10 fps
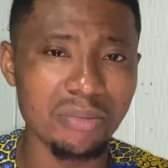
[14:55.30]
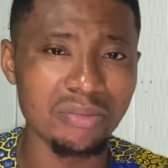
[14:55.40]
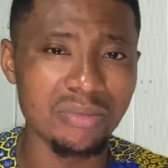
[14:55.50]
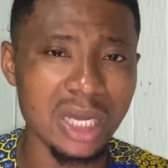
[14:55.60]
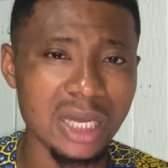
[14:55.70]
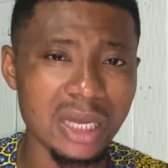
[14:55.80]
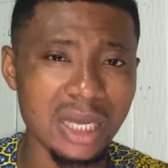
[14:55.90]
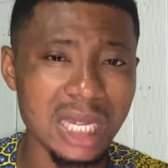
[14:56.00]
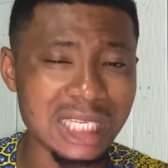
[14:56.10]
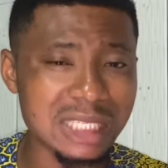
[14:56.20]

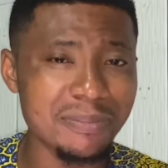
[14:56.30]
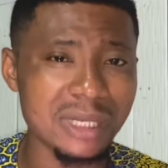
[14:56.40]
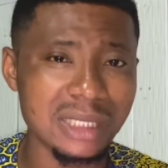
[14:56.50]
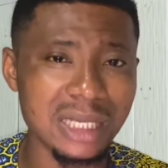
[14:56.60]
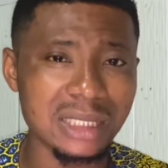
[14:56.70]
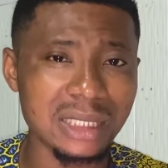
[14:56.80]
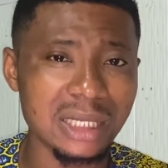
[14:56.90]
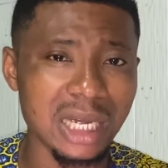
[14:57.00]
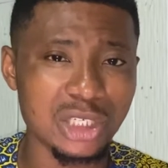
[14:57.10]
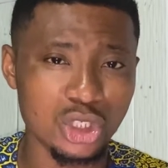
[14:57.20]
80%
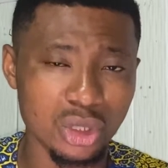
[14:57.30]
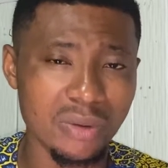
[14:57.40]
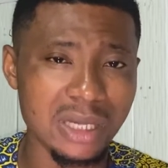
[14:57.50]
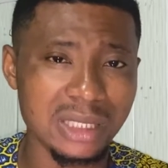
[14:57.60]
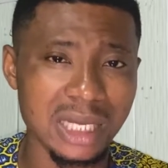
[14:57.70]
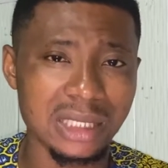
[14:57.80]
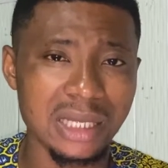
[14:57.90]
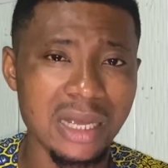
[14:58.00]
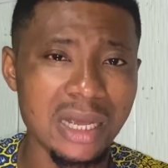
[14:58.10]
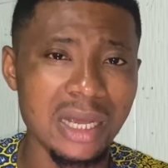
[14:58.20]
assurance that
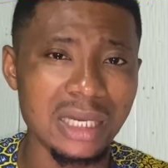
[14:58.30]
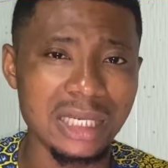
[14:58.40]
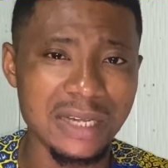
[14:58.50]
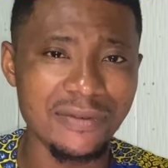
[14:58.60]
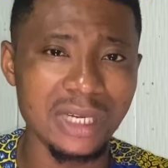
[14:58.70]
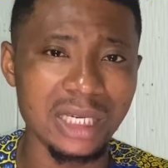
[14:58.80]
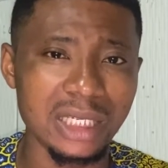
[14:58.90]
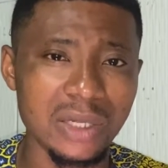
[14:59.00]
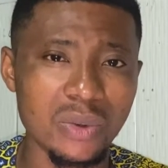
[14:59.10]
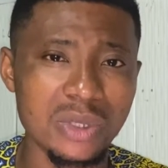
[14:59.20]
definitely they
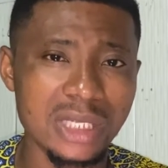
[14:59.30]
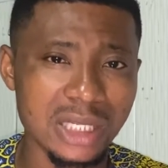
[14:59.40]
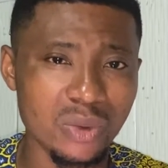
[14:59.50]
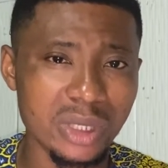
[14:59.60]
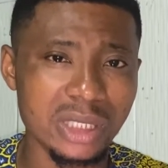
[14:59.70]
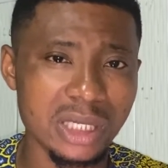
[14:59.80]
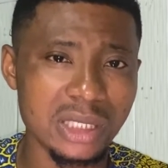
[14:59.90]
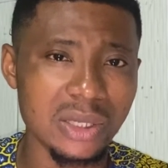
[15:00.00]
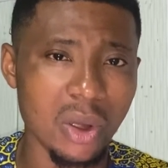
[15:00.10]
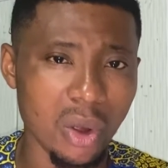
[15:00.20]
will set
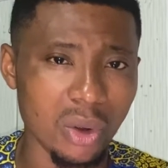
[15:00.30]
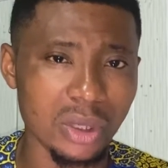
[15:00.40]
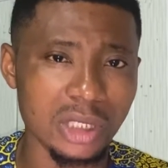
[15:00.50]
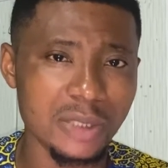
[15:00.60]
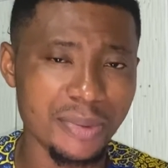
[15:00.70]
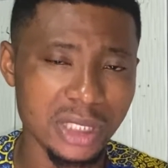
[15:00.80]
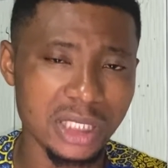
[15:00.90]
questions on spreadsheet